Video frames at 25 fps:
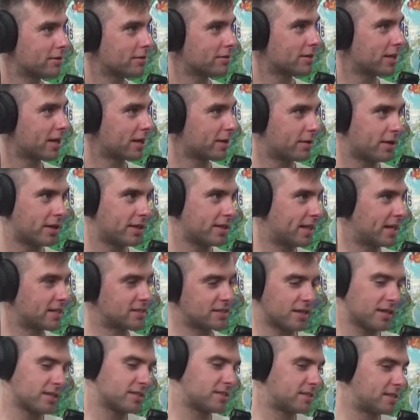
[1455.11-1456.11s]
like
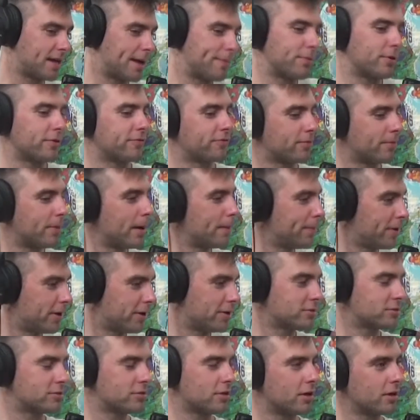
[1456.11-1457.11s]
that's like separate from my
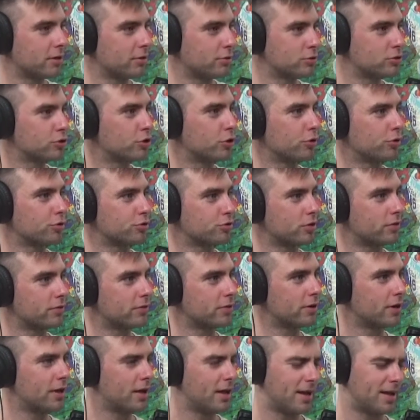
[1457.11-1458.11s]
parents' dog, who's a golden
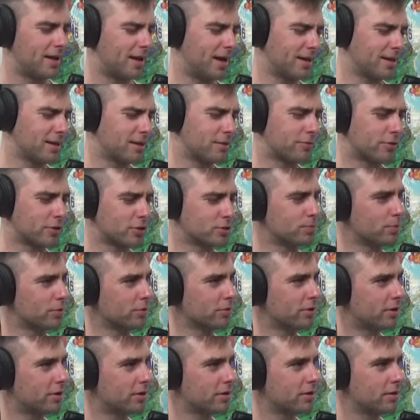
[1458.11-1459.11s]
retriever, I'd get a French
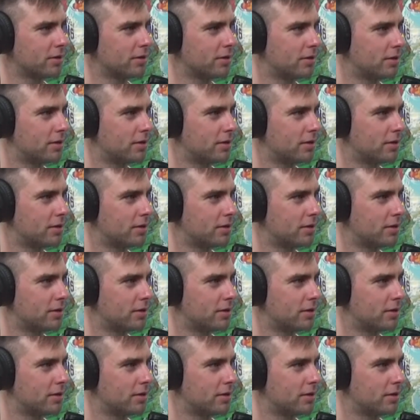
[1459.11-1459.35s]
bulldog.